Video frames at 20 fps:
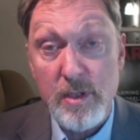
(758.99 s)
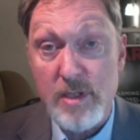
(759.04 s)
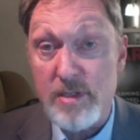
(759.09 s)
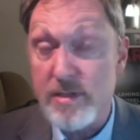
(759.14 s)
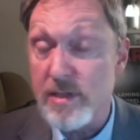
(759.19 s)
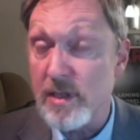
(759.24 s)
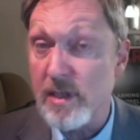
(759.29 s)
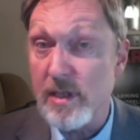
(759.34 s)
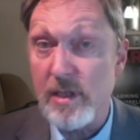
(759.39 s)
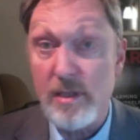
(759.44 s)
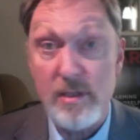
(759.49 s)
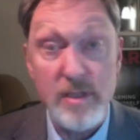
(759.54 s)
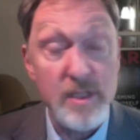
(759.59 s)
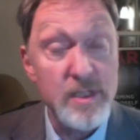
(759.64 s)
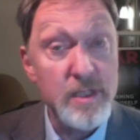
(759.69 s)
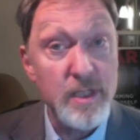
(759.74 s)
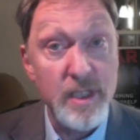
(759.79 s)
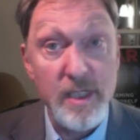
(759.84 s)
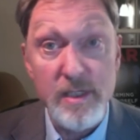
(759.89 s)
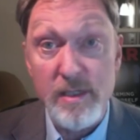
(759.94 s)
because he
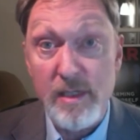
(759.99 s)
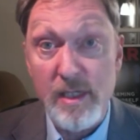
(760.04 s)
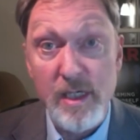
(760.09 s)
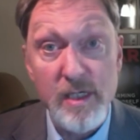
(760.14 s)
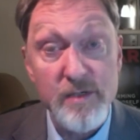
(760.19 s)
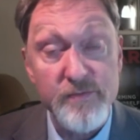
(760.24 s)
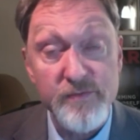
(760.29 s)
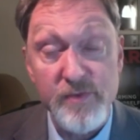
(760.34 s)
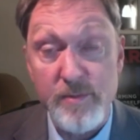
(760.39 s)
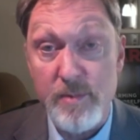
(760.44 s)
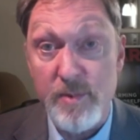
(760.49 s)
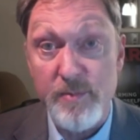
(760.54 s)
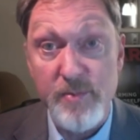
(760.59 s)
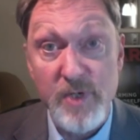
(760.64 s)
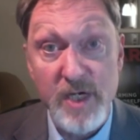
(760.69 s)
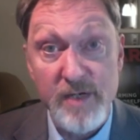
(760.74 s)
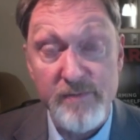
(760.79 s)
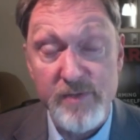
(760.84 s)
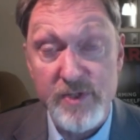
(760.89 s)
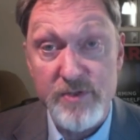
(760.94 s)
didn't get a gun from a
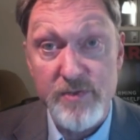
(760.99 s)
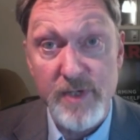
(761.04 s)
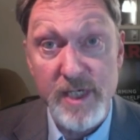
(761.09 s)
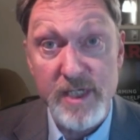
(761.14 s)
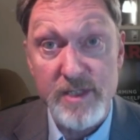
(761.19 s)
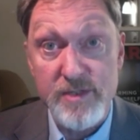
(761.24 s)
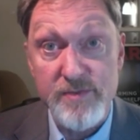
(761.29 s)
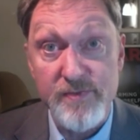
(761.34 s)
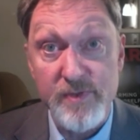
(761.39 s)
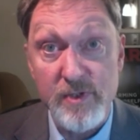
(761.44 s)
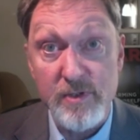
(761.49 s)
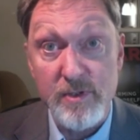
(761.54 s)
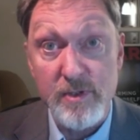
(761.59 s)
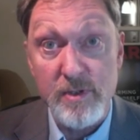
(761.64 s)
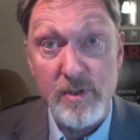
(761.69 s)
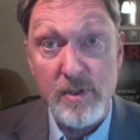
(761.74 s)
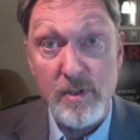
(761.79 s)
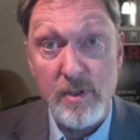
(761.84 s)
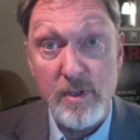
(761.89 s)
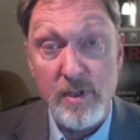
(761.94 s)
private transfer.
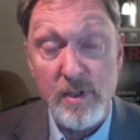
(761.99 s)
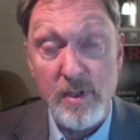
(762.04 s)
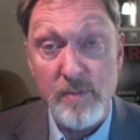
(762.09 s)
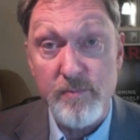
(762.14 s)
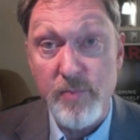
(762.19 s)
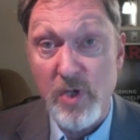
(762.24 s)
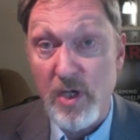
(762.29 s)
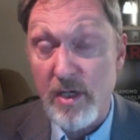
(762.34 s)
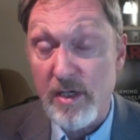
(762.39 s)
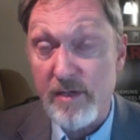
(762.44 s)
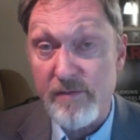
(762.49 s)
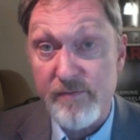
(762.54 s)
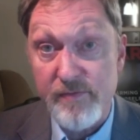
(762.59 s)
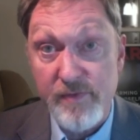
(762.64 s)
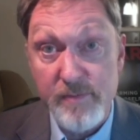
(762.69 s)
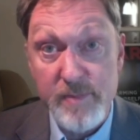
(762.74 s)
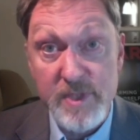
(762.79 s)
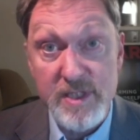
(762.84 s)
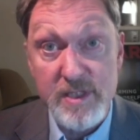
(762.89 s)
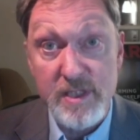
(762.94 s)
He bought it
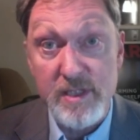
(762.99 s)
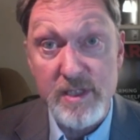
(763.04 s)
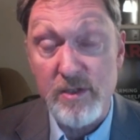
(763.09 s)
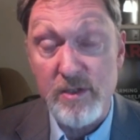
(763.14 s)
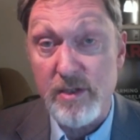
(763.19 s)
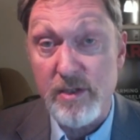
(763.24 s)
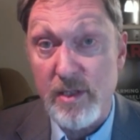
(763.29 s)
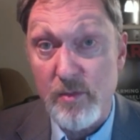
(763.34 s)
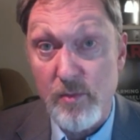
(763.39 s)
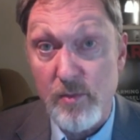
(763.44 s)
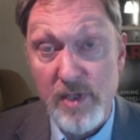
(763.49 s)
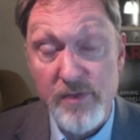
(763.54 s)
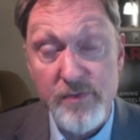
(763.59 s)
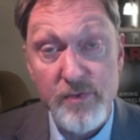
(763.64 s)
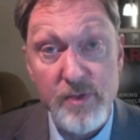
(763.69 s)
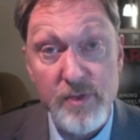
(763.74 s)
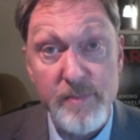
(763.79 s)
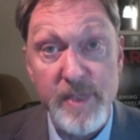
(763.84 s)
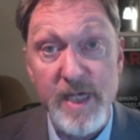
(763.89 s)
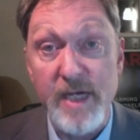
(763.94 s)
from a dealer, he went
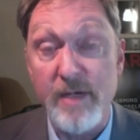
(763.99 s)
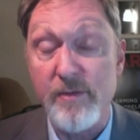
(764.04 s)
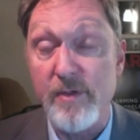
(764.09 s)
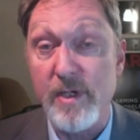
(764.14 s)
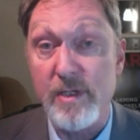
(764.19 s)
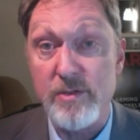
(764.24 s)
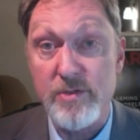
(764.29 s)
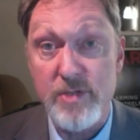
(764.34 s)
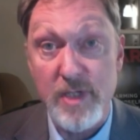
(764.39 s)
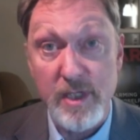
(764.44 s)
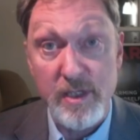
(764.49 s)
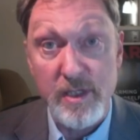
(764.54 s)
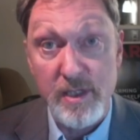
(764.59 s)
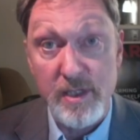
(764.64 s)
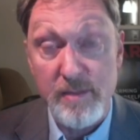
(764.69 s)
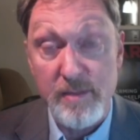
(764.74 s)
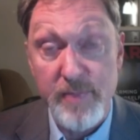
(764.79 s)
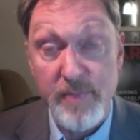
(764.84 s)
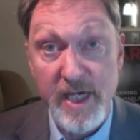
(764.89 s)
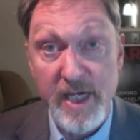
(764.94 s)
through a background check
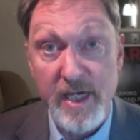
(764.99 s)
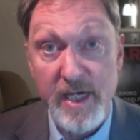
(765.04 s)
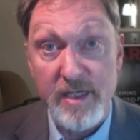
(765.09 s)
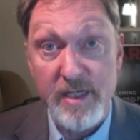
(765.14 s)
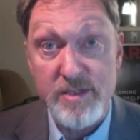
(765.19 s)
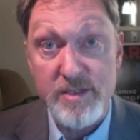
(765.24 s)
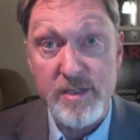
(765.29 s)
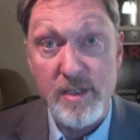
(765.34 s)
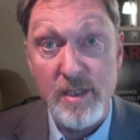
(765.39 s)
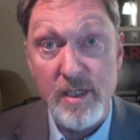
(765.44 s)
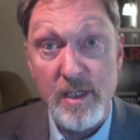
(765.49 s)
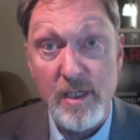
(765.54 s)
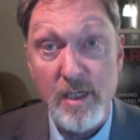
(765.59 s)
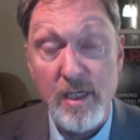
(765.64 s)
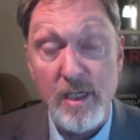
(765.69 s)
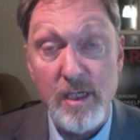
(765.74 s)
and he passed.